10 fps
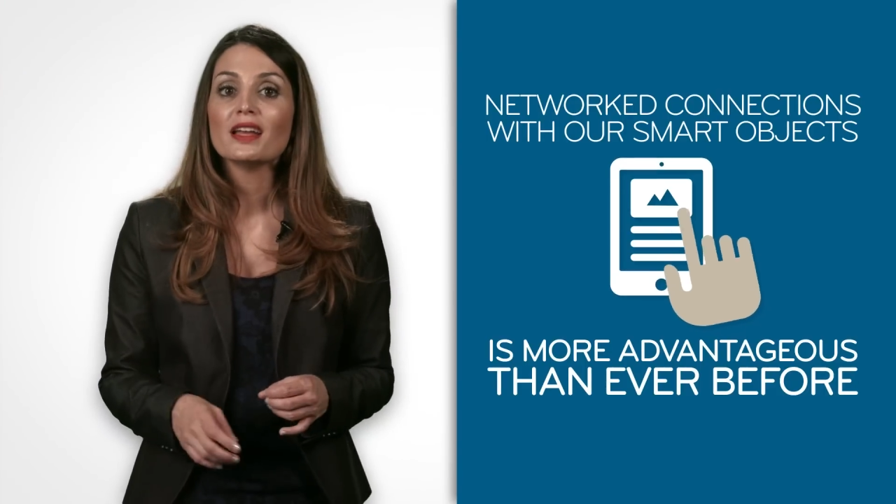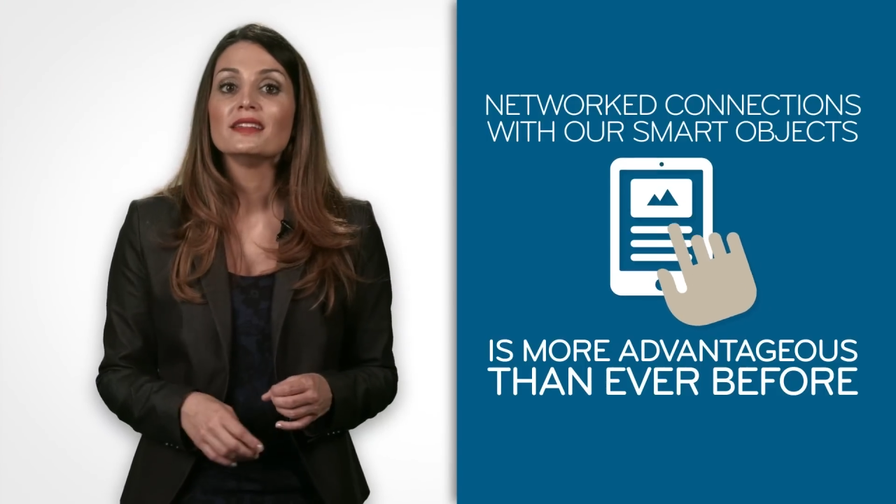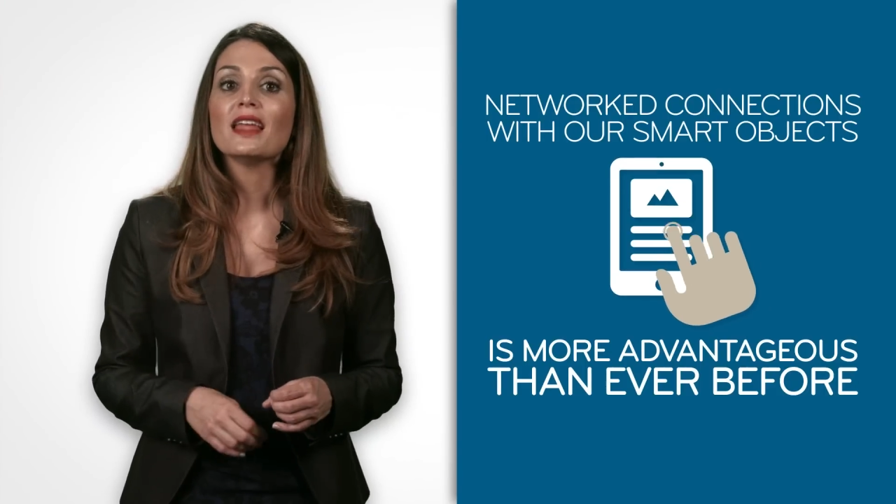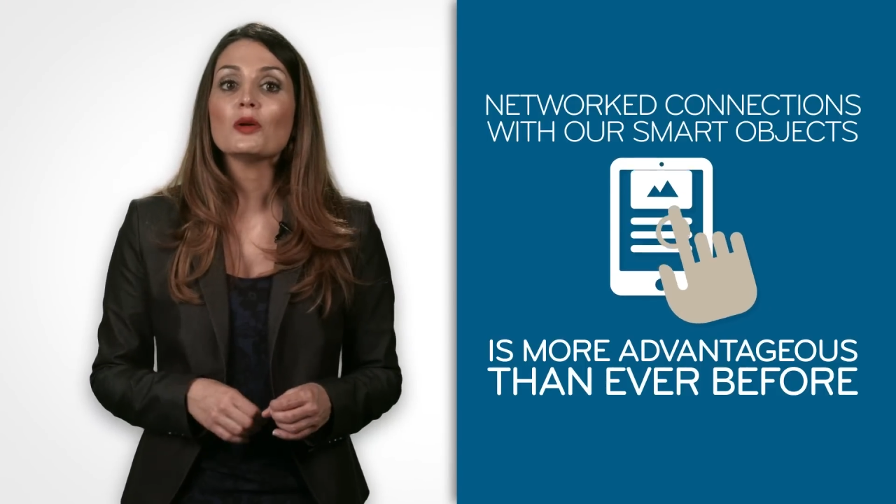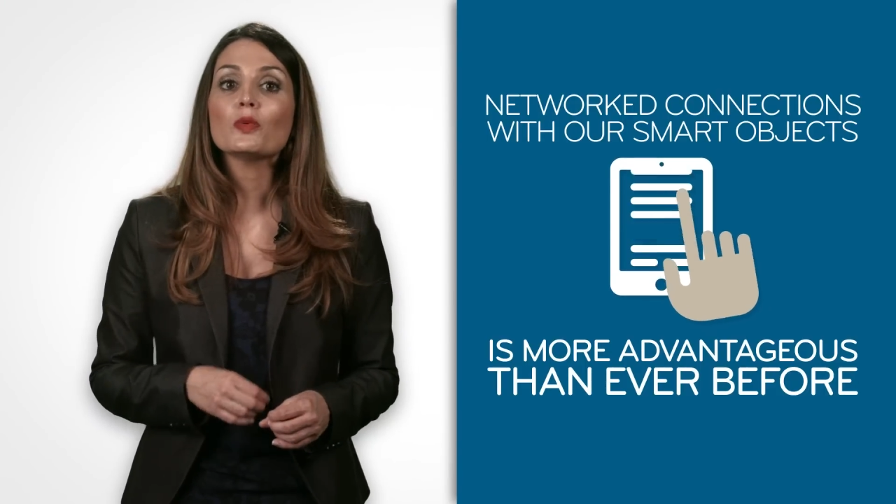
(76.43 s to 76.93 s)

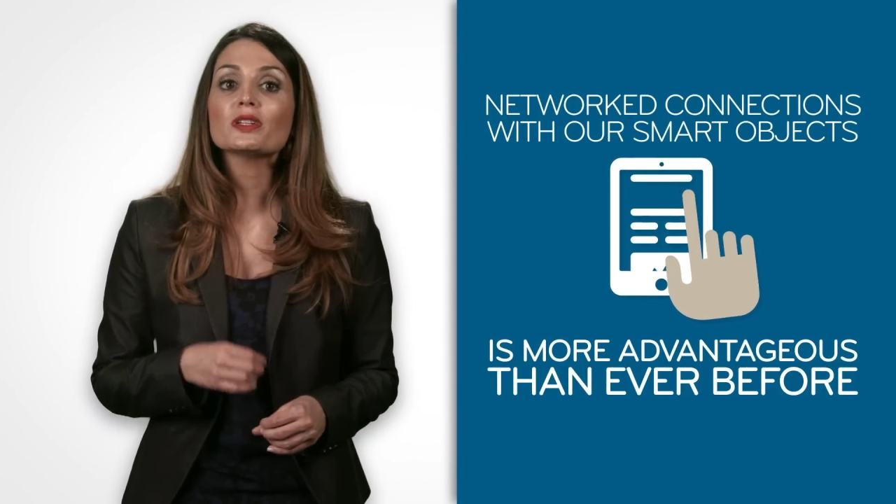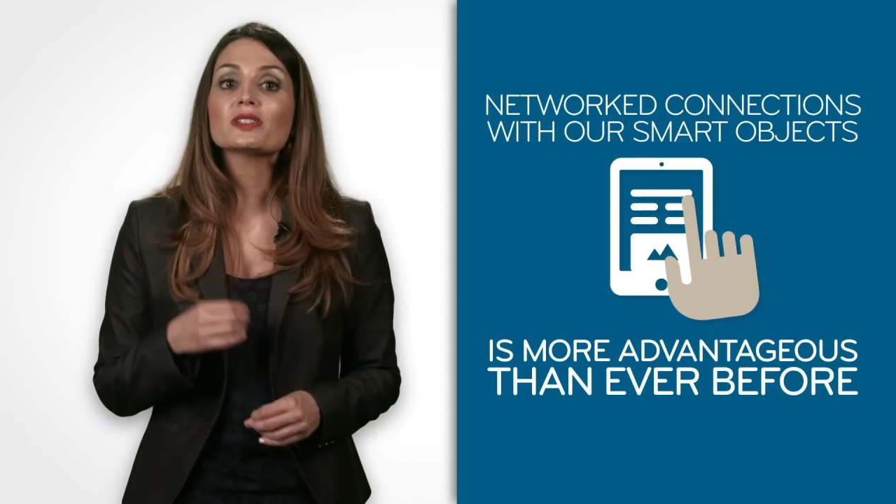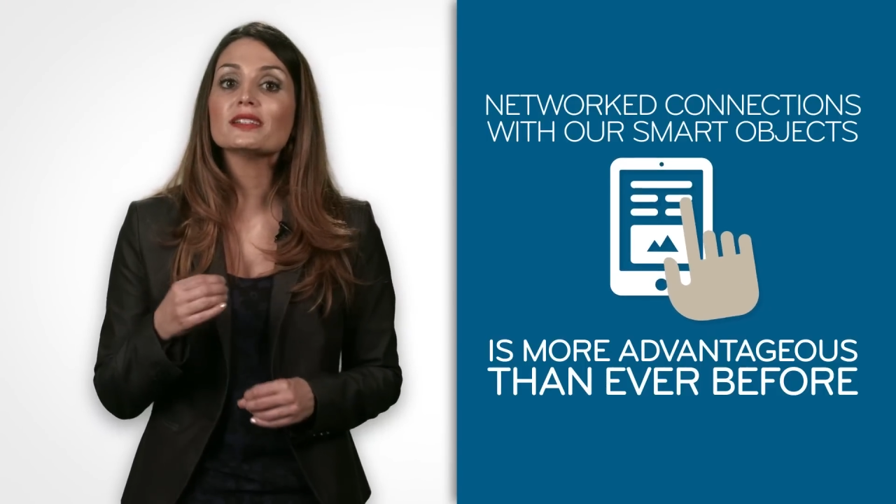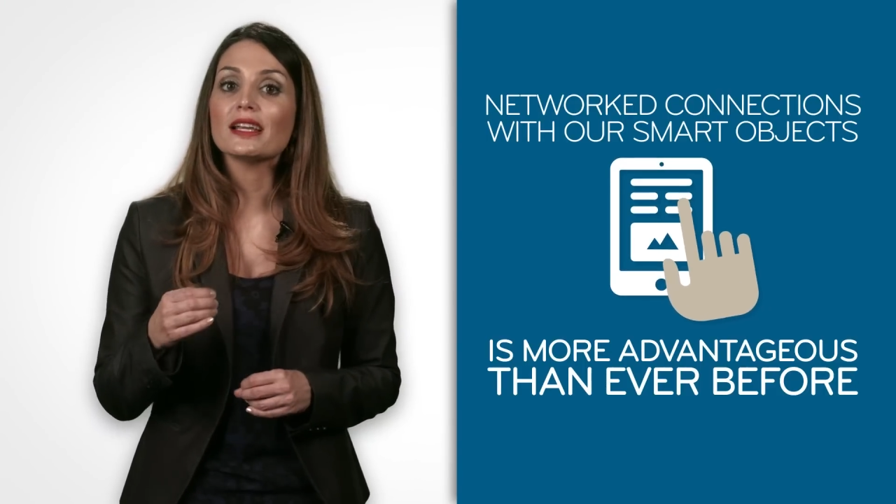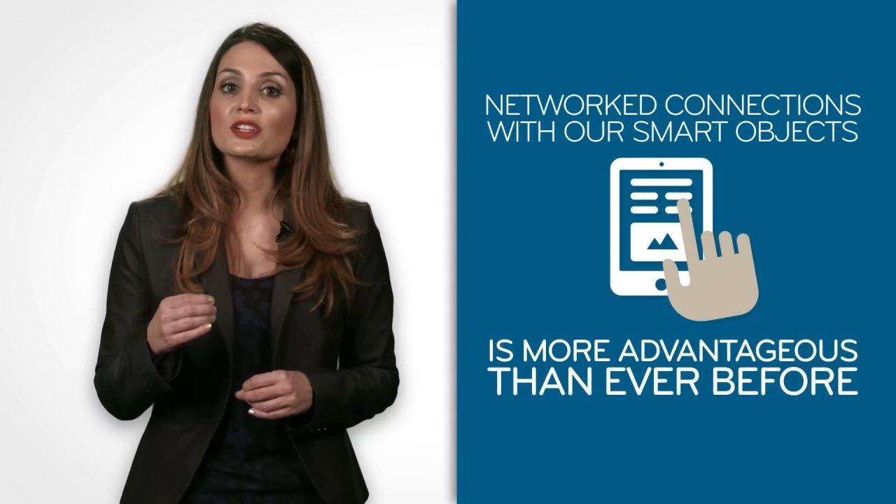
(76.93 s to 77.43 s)

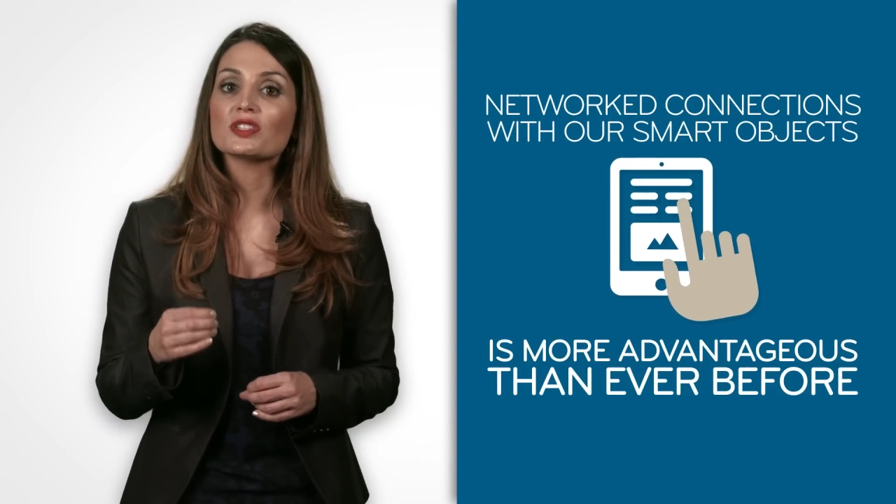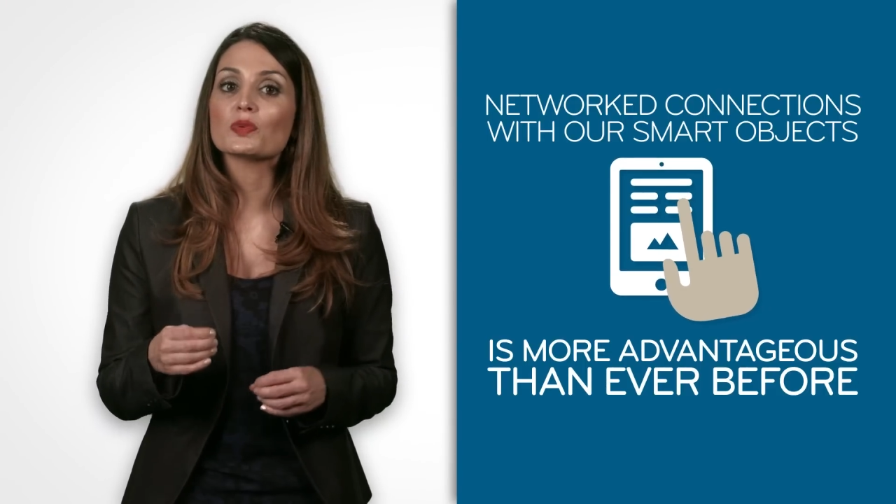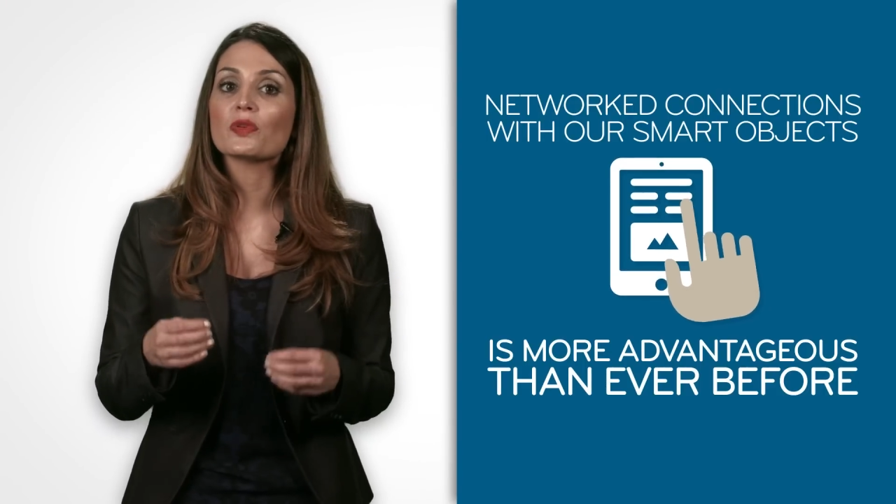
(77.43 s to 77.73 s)
networked connections